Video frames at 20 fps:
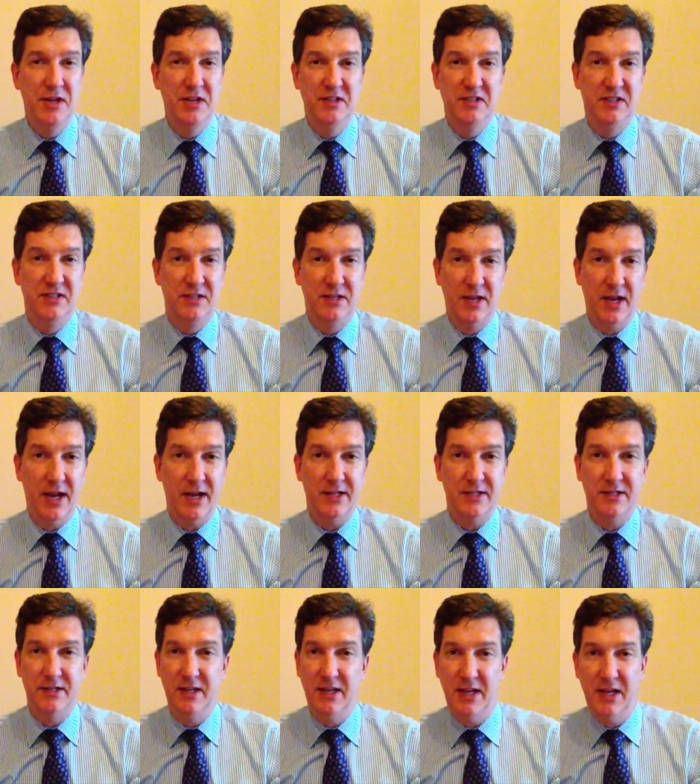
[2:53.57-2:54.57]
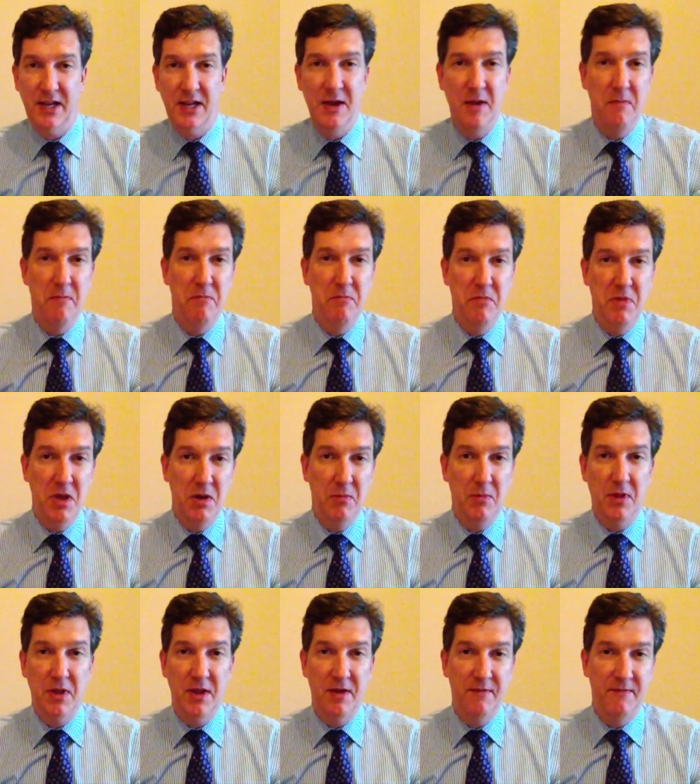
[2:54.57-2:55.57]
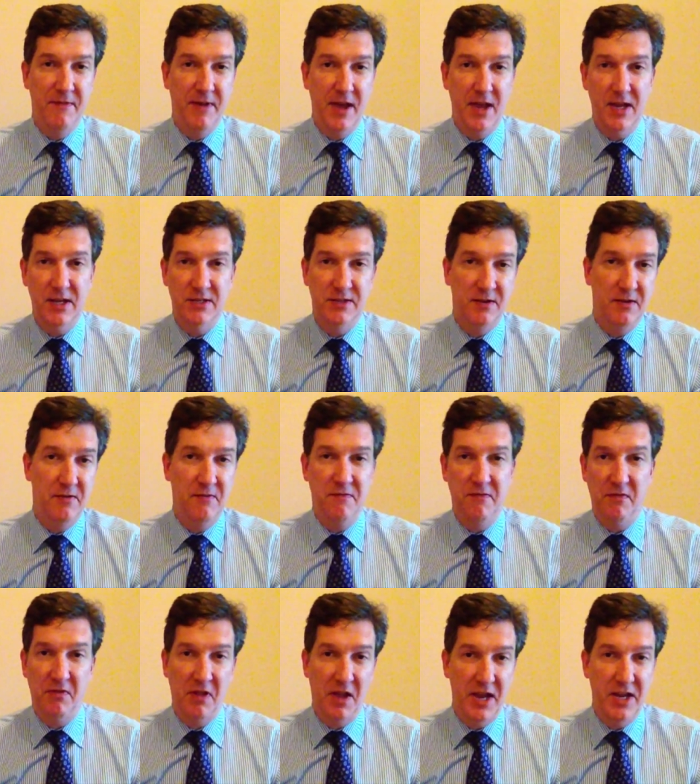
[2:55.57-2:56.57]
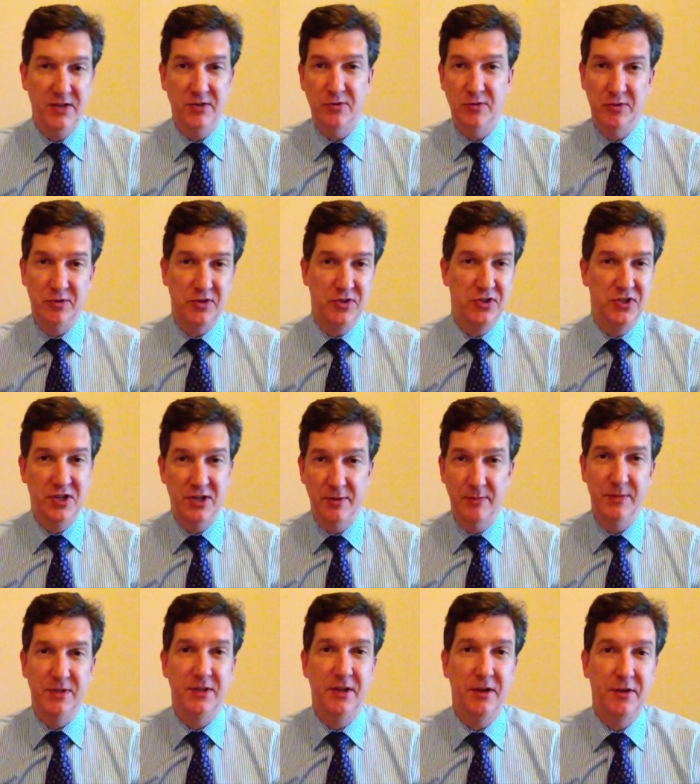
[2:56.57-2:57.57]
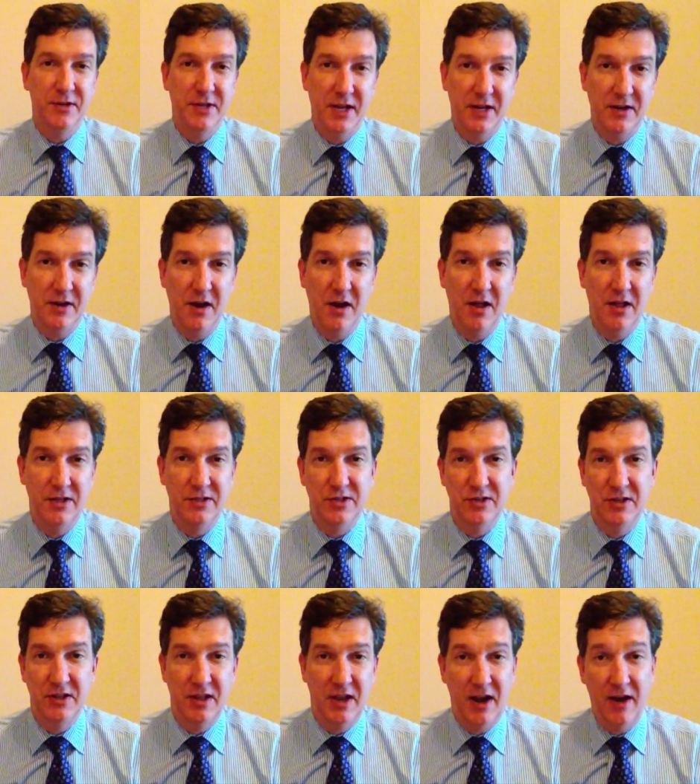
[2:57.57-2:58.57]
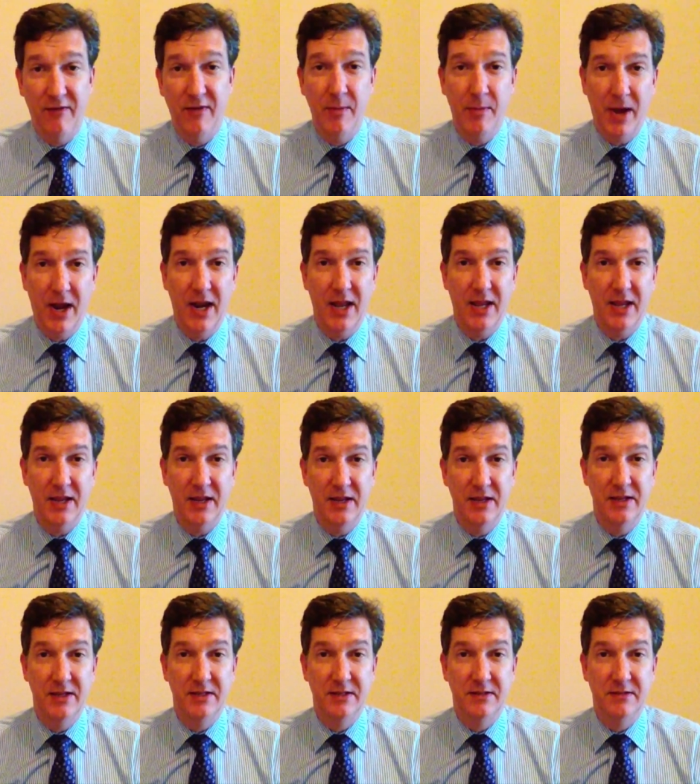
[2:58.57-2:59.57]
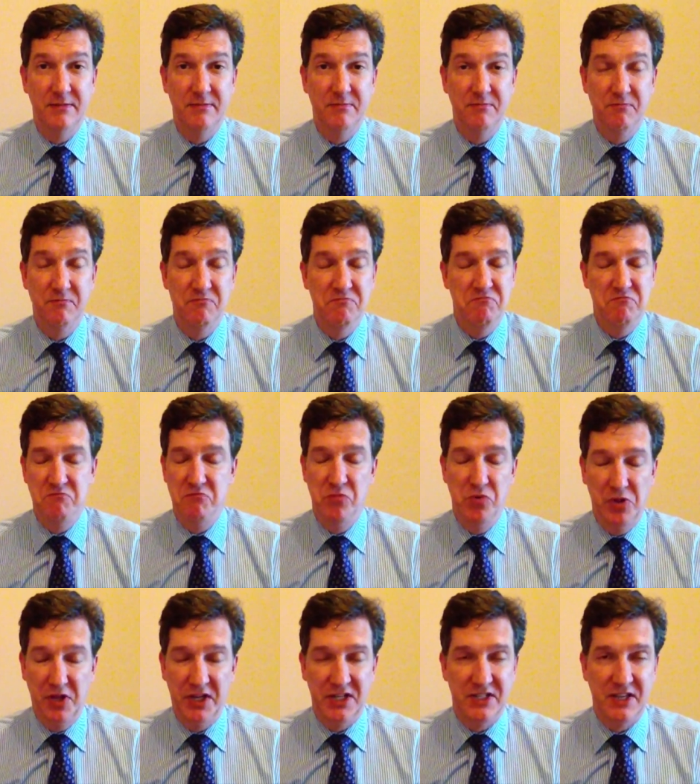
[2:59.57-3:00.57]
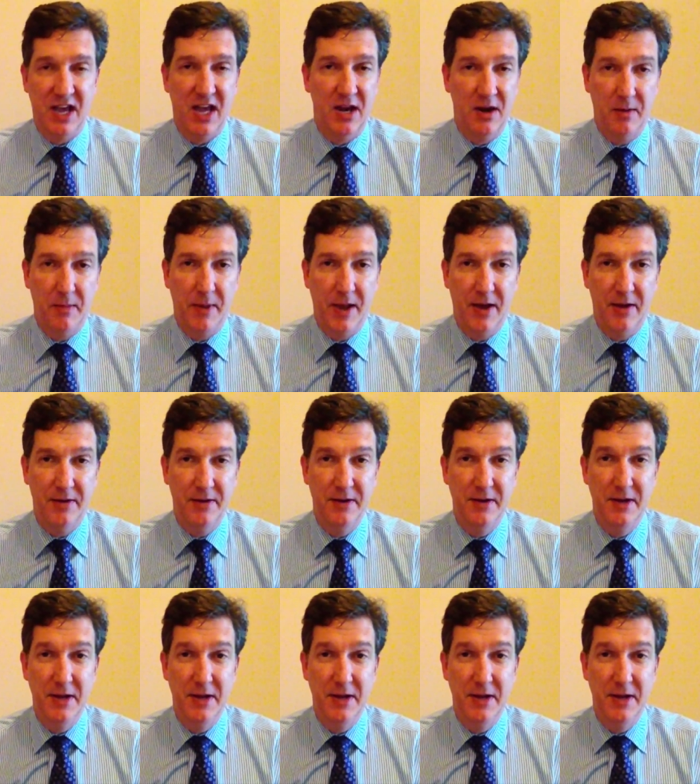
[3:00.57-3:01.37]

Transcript: sexy, minimally invasive laser stem cell technology that everybody is really excited about.